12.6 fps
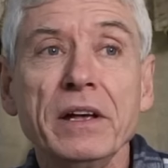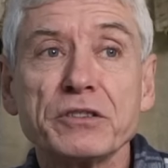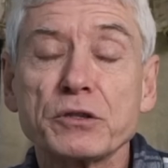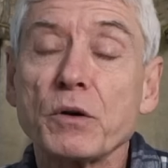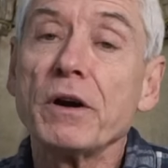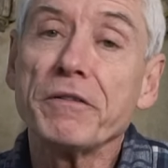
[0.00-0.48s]

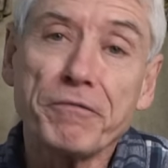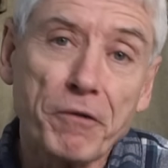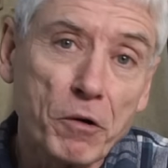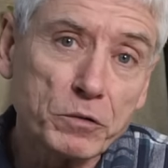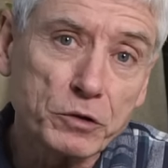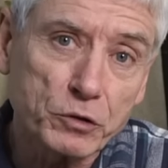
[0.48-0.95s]
So I
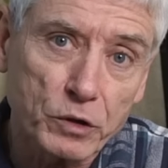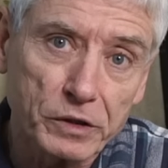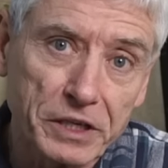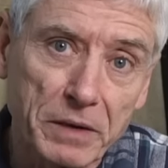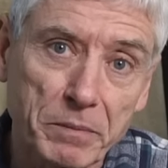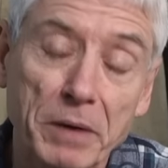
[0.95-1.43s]
phoned
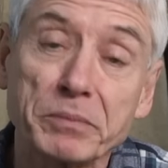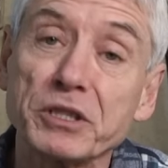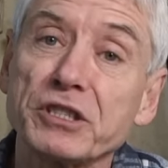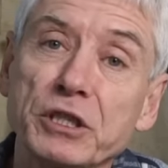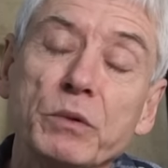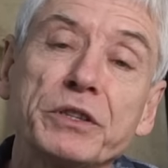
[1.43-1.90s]
Trillium up to
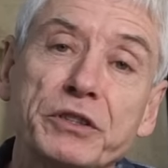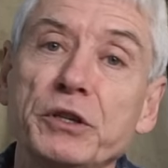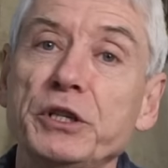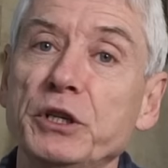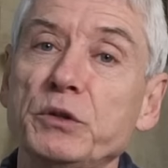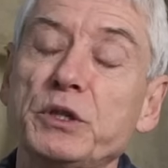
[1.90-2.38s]
see what they're
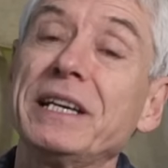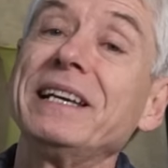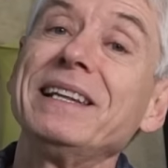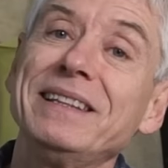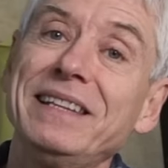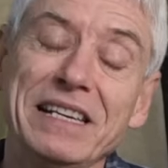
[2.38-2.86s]

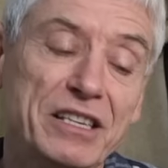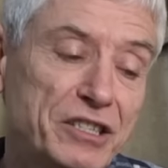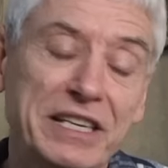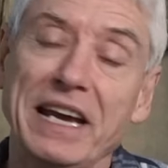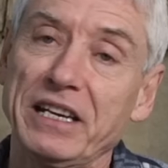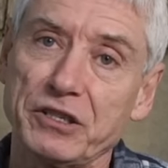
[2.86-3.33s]
using these
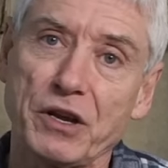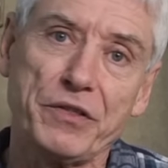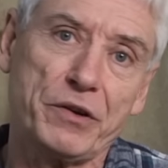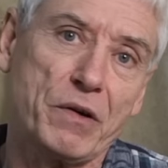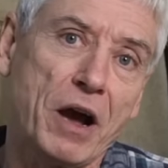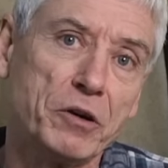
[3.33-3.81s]
days on
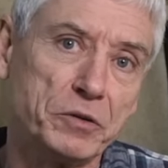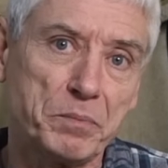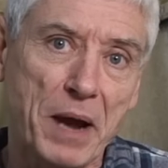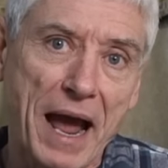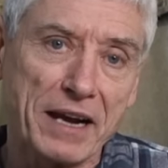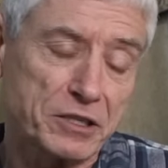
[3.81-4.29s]
their
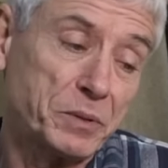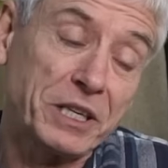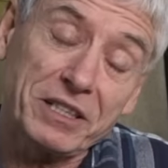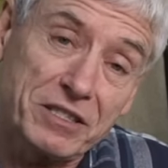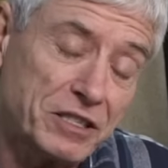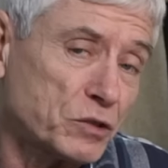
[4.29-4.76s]
Outbacks,
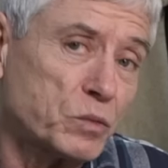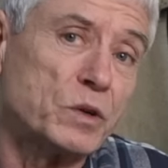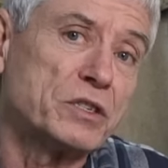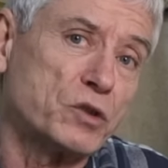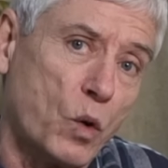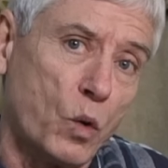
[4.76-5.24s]
because this
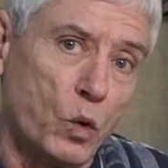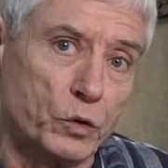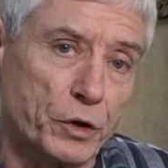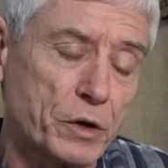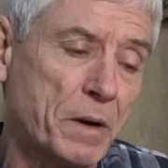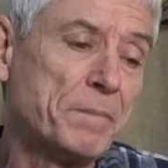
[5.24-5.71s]
one's
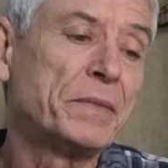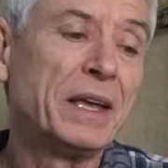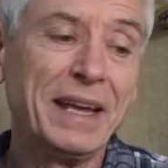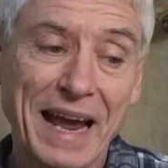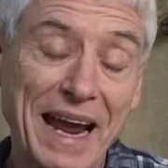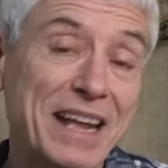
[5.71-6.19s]
older,
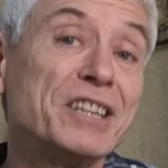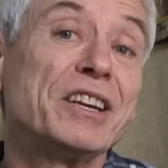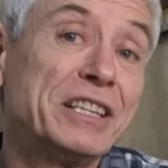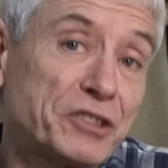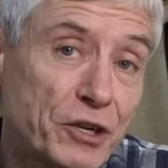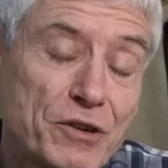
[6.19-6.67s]
and
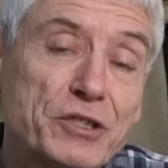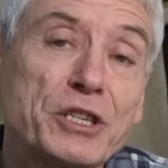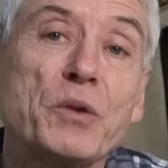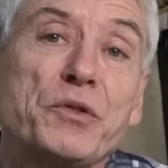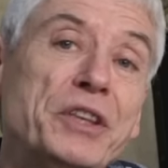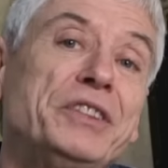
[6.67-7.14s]
it turns
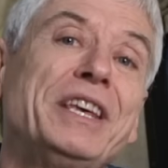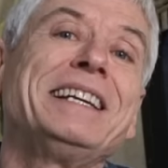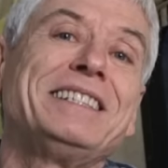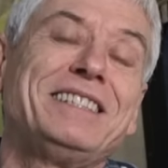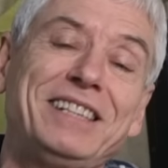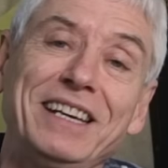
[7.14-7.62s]
out that they
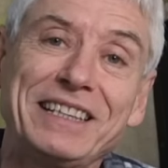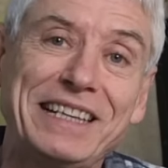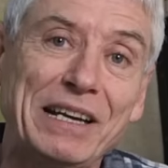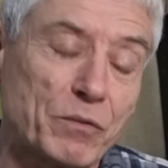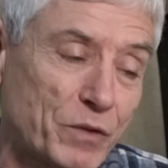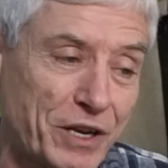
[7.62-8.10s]
did
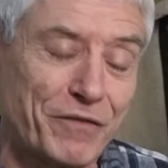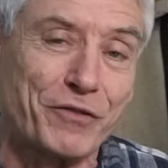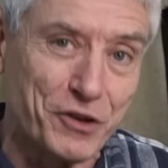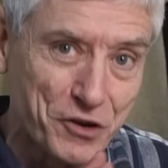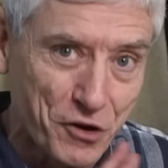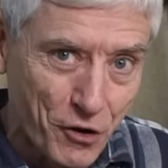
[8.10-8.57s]
get rid of
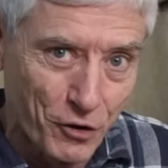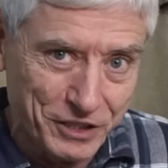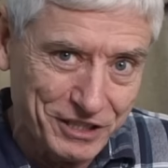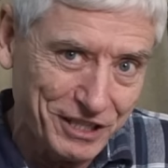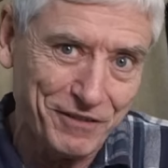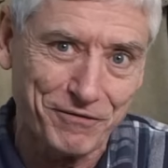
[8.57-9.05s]
the
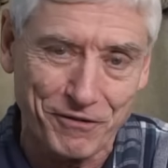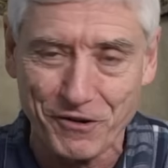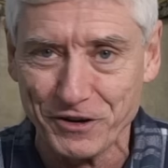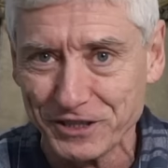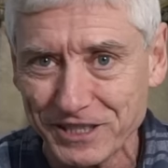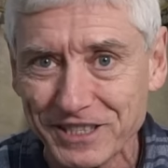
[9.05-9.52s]
noisy
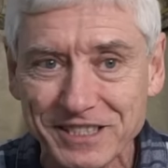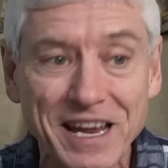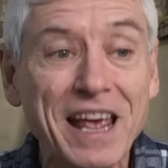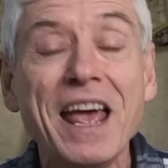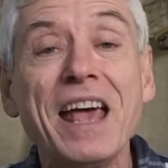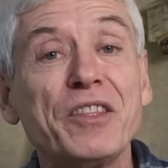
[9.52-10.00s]
furnaces.
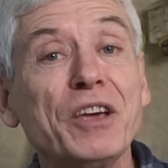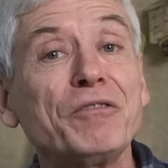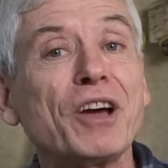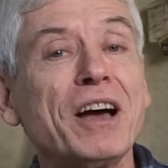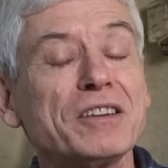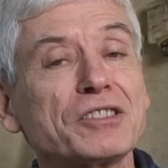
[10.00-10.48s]
They've
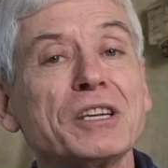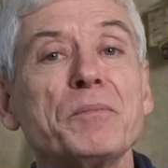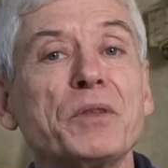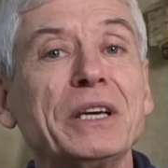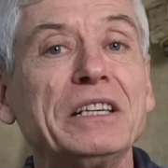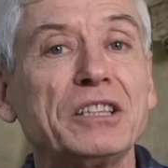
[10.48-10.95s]
got
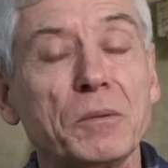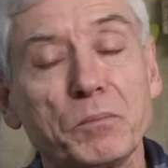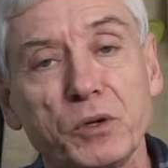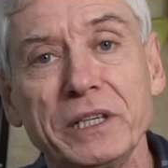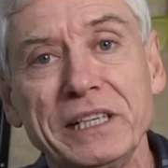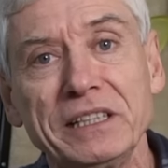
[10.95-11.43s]
something
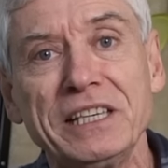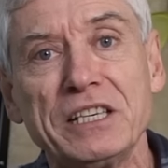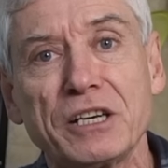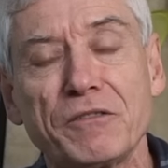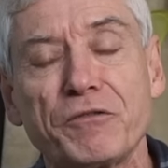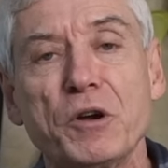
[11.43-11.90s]
completely
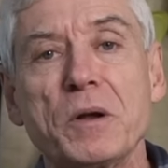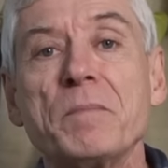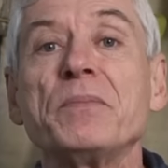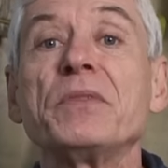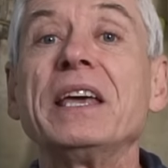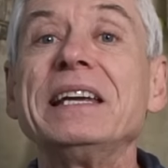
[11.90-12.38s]
different.
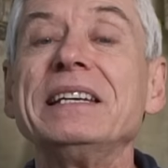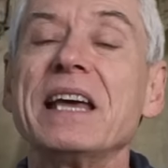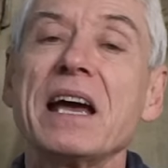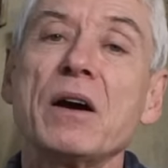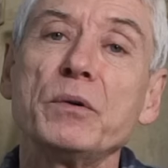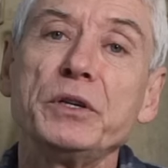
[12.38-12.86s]
They
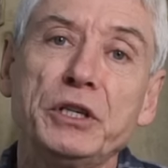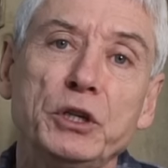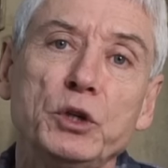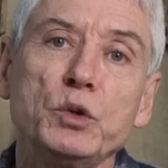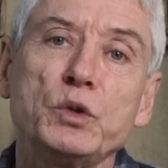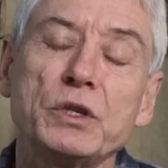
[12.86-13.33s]
now
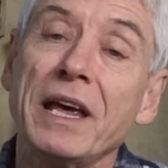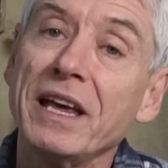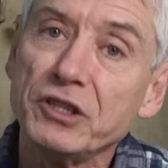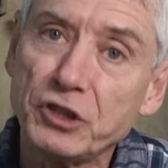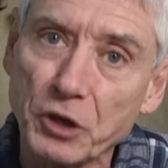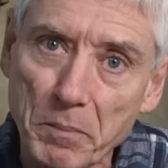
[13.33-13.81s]
use
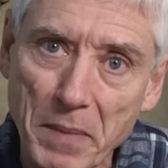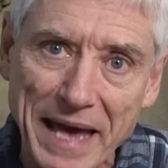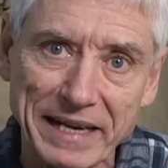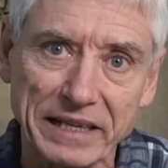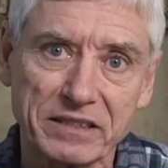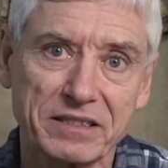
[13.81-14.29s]

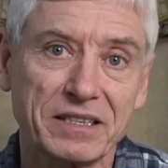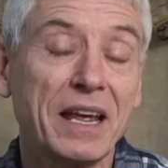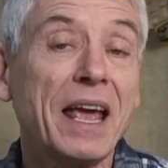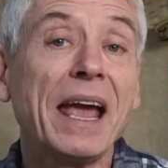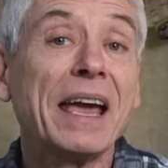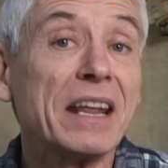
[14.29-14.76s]
Dometics,
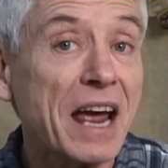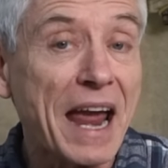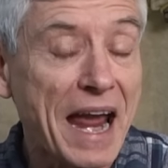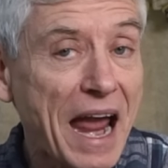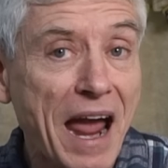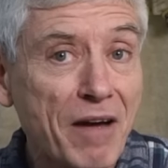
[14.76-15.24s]
and I
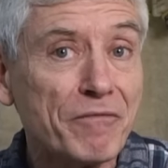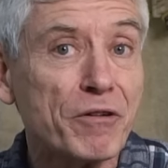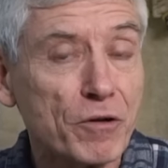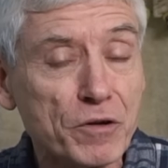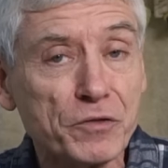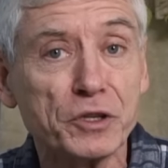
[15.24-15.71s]
have
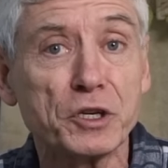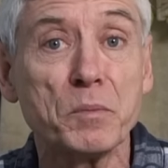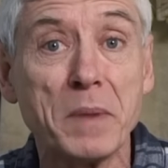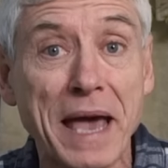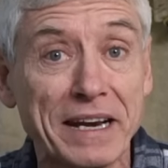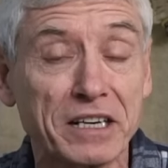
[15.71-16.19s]
heard the
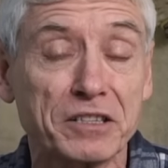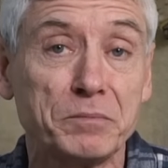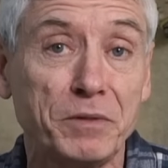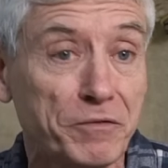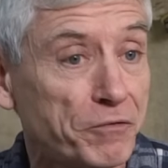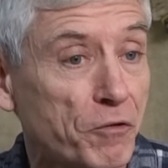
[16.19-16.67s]
Dometics
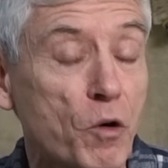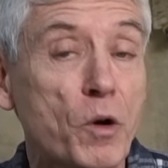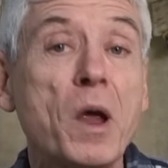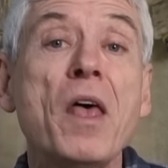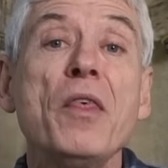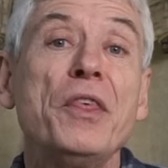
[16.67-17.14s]

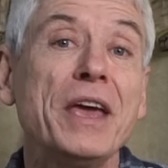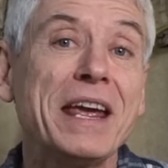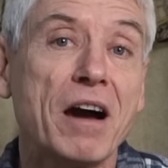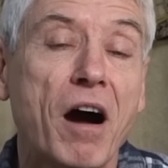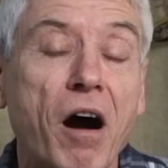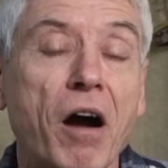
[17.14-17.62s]
before.
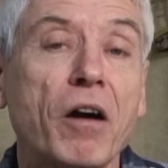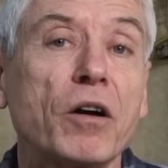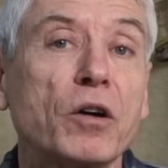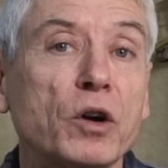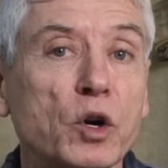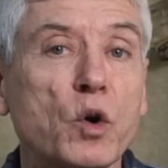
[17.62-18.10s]
They
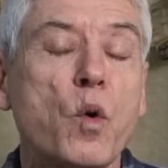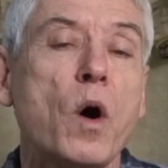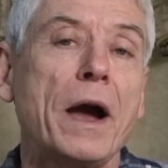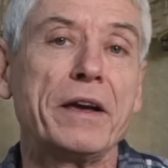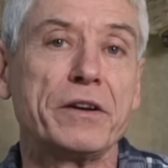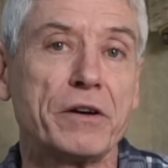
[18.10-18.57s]
are
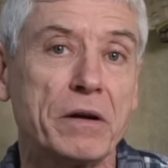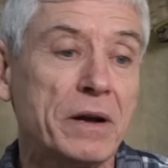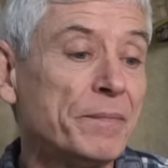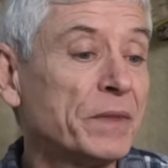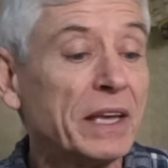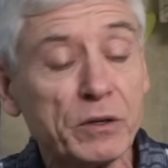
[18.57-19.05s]
quieter,
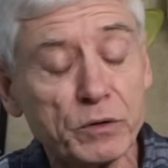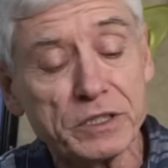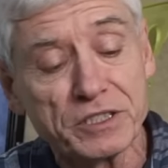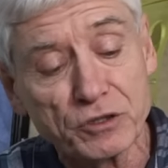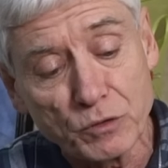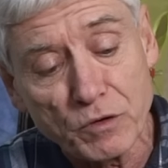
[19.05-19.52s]
and it
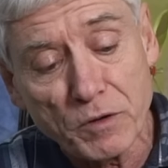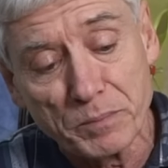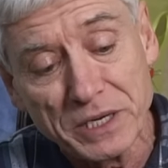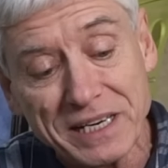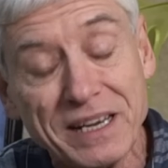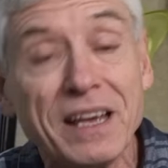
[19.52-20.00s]
would sort of
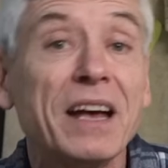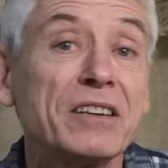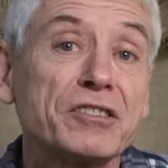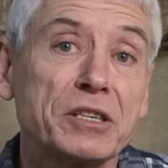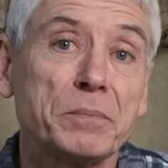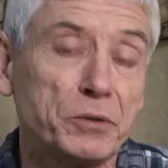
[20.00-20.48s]
be a
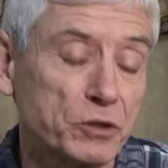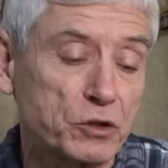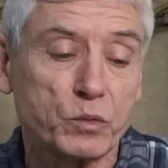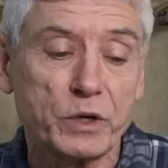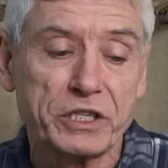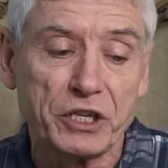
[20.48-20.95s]
simple
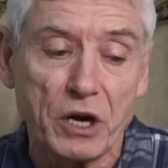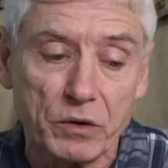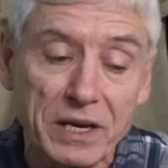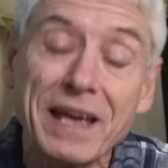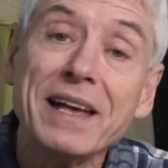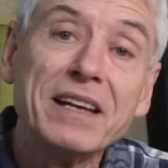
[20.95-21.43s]
switch
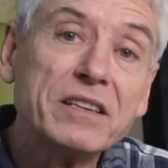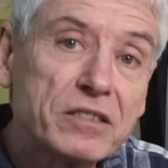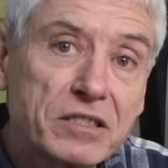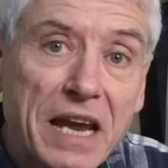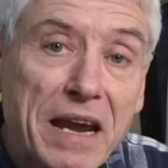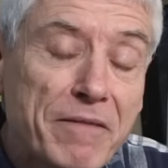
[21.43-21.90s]
out.
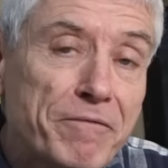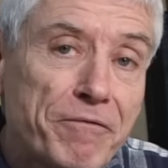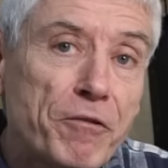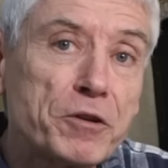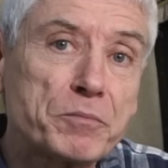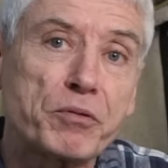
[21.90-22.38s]
Same
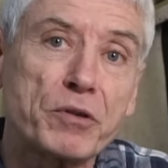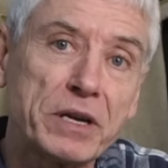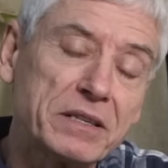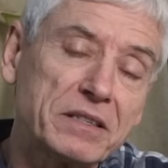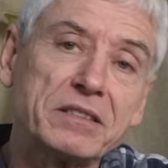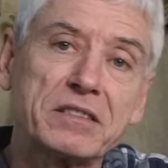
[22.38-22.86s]

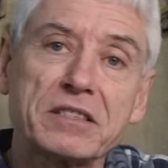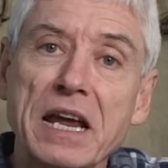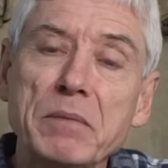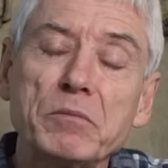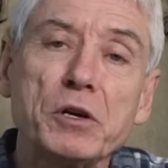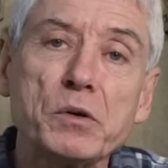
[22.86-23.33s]
footprint,
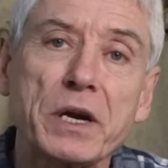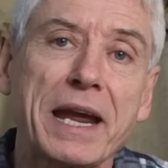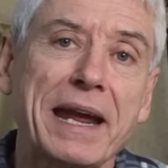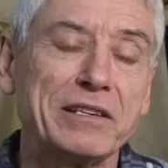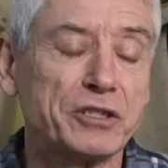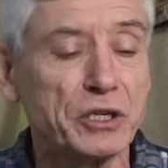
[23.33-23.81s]
same
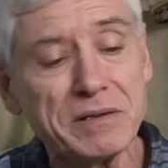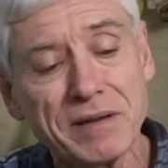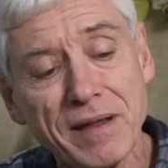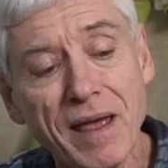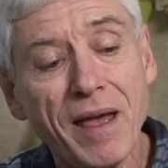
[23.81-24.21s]
location.